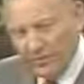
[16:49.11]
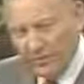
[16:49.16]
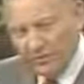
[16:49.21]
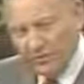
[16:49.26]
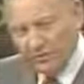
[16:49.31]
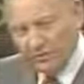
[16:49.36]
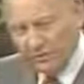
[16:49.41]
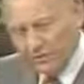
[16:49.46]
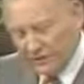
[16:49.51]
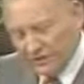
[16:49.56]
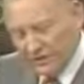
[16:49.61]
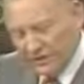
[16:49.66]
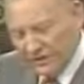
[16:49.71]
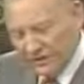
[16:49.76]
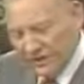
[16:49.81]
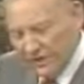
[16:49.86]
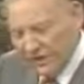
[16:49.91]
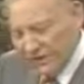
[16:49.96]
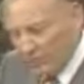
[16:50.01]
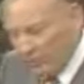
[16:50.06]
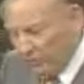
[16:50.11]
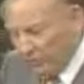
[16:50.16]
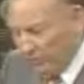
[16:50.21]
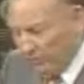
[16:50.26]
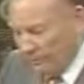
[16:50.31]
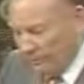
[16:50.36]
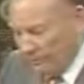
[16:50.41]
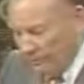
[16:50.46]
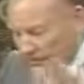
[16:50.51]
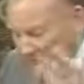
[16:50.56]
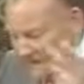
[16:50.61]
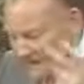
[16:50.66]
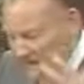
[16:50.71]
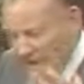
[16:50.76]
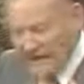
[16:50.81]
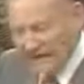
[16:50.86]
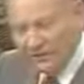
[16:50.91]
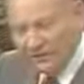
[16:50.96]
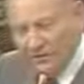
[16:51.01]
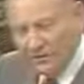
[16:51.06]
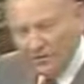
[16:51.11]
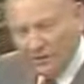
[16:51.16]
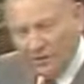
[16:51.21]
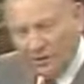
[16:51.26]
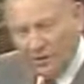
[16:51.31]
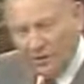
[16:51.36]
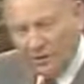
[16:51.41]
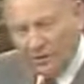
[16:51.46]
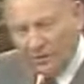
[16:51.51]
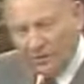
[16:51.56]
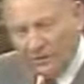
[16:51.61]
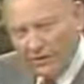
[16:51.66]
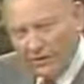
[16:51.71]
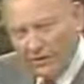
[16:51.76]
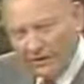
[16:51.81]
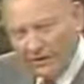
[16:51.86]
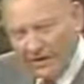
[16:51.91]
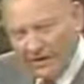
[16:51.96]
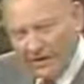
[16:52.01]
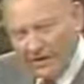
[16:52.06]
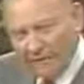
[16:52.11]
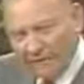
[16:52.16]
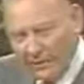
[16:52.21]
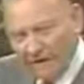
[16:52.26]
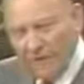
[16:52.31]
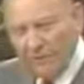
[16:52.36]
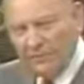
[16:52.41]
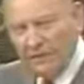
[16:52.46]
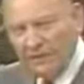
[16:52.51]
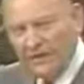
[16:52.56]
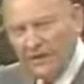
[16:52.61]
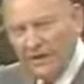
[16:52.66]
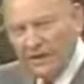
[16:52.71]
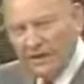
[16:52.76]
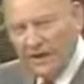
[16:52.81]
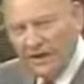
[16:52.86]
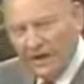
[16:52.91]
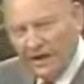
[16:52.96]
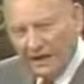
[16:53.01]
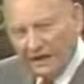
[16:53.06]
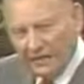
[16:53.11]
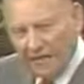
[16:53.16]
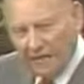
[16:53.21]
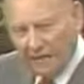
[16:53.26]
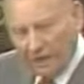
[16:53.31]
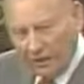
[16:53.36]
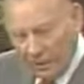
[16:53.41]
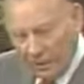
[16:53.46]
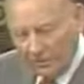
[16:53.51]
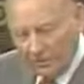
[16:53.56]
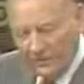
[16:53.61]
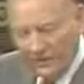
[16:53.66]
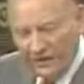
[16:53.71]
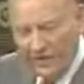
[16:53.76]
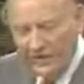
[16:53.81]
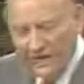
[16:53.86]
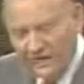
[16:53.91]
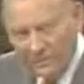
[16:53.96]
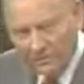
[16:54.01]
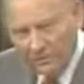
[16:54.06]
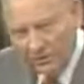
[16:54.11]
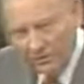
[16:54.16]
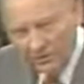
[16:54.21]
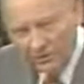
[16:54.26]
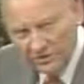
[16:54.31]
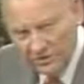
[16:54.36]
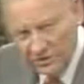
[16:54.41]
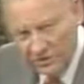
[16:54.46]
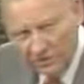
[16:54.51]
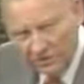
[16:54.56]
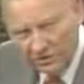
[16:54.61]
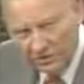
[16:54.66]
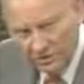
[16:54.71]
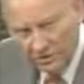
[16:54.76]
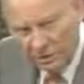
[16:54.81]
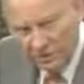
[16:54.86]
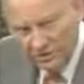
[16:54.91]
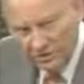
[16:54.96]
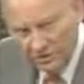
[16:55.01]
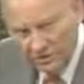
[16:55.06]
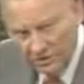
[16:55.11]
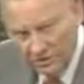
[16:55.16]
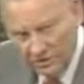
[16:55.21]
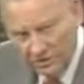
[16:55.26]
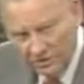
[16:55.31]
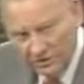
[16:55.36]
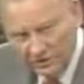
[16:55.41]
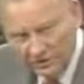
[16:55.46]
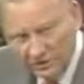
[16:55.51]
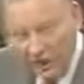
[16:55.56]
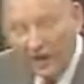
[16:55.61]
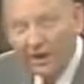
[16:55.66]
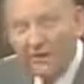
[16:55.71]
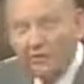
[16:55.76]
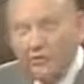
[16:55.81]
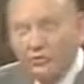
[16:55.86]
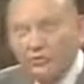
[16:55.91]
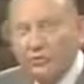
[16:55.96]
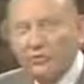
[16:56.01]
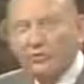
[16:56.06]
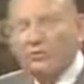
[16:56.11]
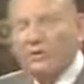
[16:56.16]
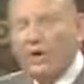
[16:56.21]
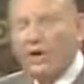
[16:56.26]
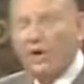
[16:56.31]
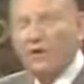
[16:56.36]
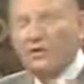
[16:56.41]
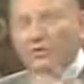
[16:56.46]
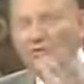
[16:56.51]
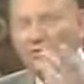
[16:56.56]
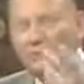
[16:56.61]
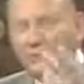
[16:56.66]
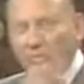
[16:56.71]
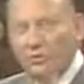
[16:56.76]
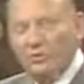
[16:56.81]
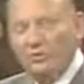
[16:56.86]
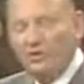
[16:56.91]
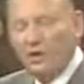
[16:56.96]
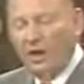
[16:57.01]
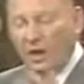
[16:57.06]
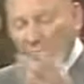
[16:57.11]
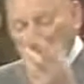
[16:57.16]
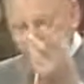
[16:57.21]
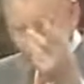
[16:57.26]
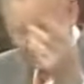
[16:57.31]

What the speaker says: Now, you can see that when you put a cat on the head of a human, that only the devil, you know, would cause you to do it. God is a true God. He's a pure God.